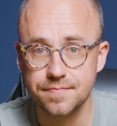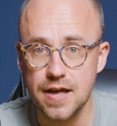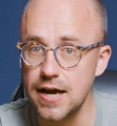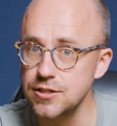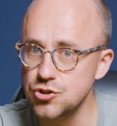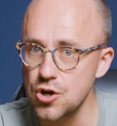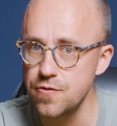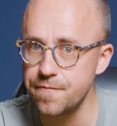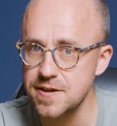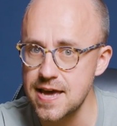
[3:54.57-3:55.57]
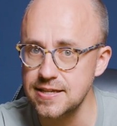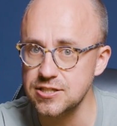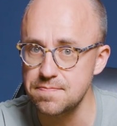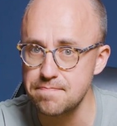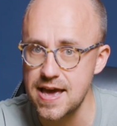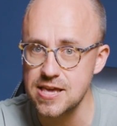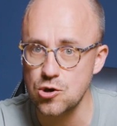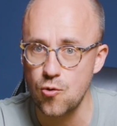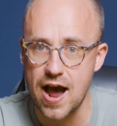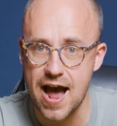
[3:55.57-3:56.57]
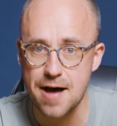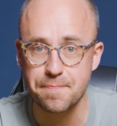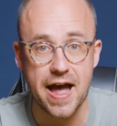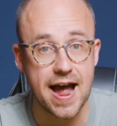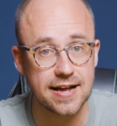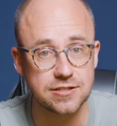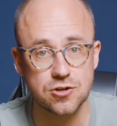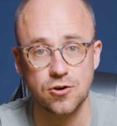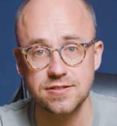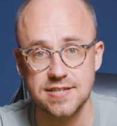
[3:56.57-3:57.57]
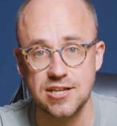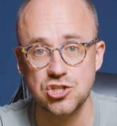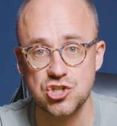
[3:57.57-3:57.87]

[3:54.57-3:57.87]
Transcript: And don't forget to make your app and content